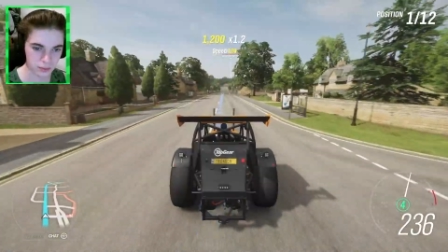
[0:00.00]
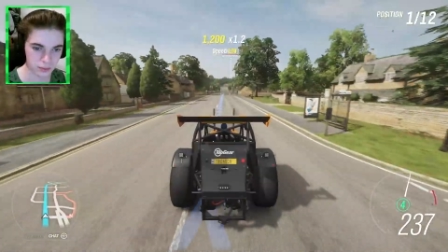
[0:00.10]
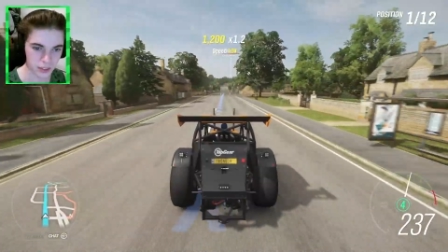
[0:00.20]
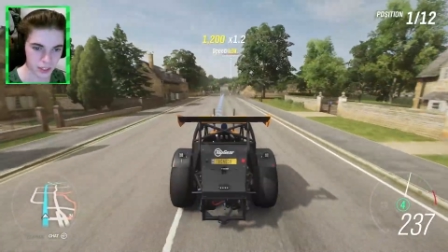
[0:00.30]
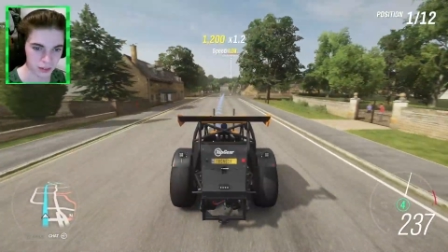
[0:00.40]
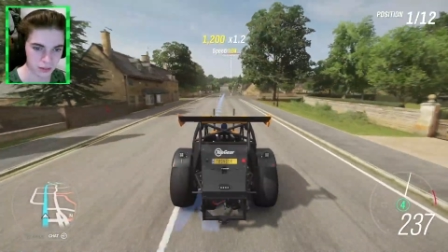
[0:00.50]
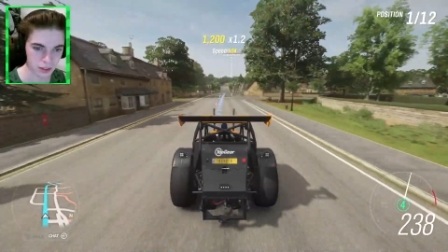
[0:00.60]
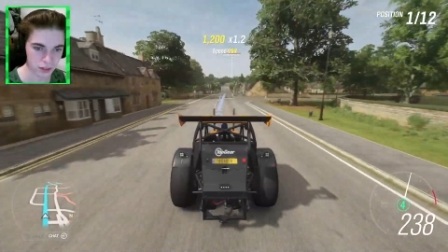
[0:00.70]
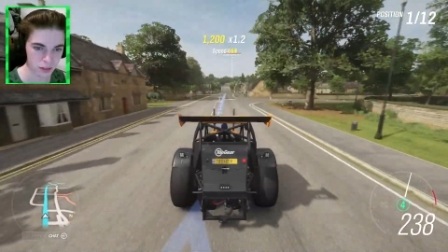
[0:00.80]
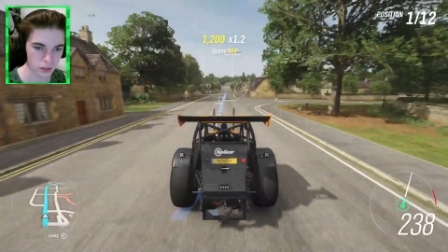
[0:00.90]
you know,
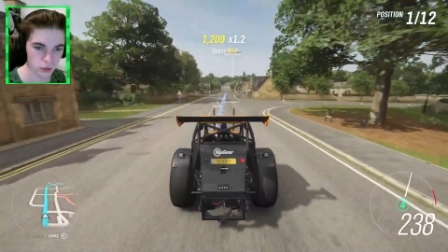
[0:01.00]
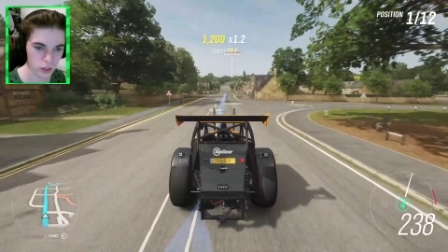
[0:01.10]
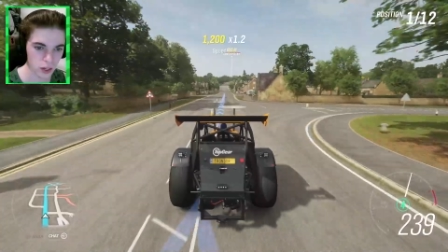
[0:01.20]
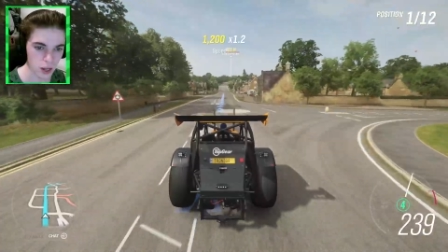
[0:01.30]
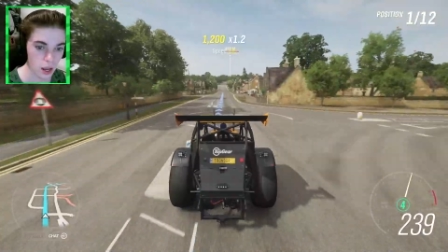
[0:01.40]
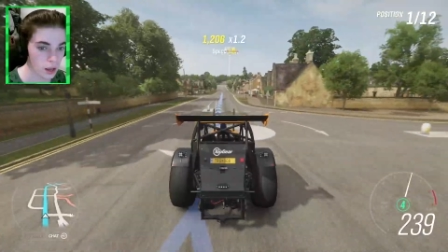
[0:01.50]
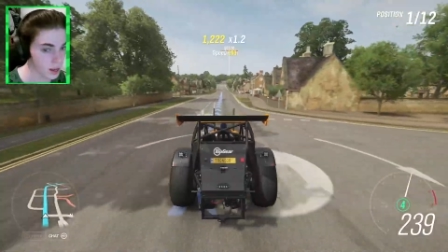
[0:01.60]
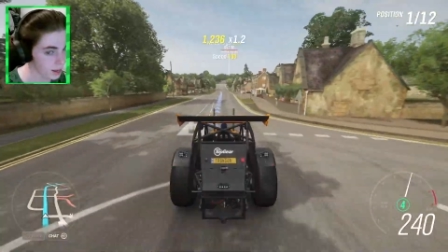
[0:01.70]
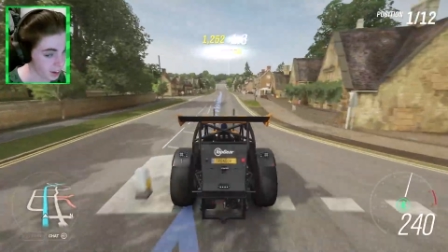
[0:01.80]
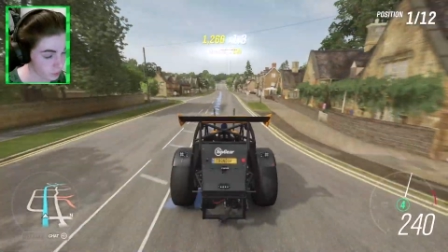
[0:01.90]
difficult.
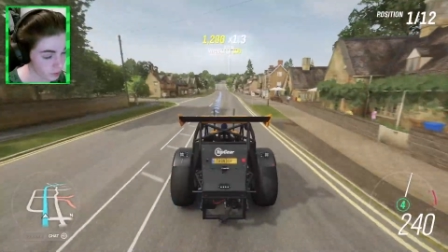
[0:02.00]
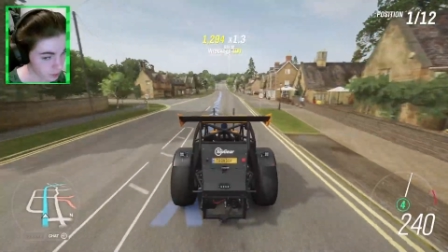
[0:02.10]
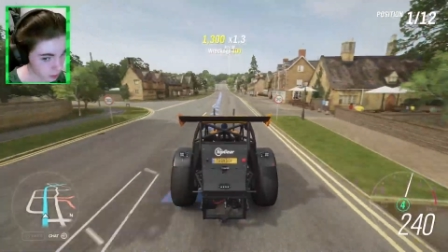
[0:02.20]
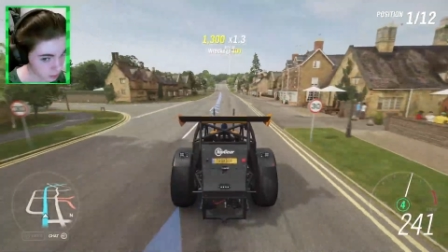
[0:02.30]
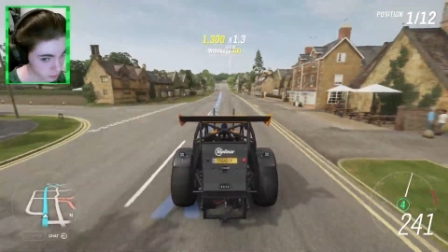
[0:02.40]
However,